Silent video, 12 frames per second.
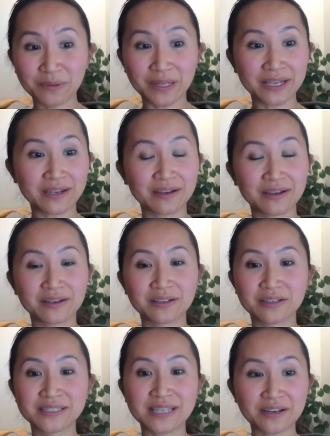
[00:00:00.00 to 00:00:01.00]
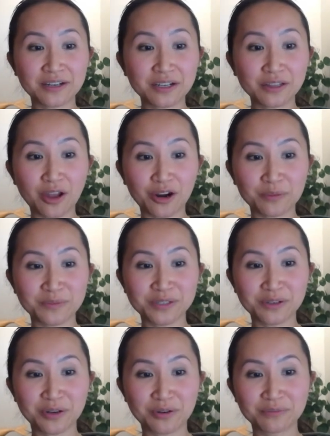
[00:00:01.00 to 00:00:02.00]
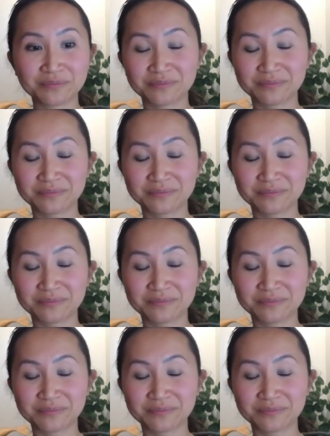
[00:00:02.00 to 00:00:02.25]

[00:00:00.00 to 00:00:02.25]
Like, set an alarm so you don't